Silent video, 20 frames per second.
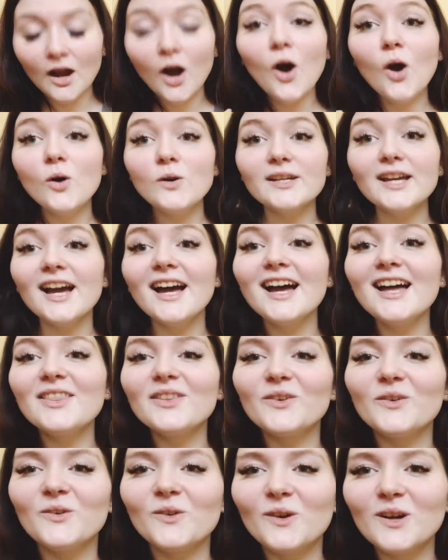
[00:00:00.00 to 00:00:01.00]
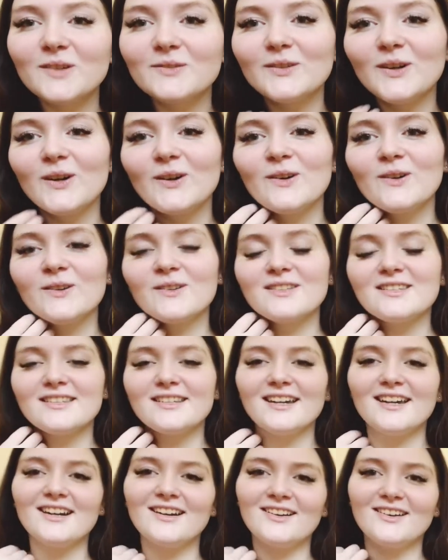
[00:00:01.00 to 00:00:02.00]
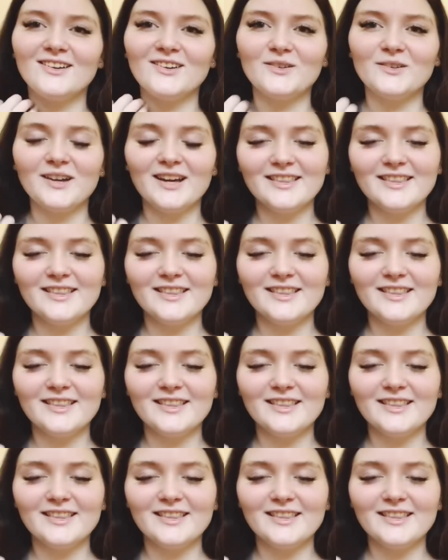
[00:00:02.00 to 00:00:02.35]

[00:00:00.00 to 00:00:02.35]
Oh yeah, the hormones. I don't know.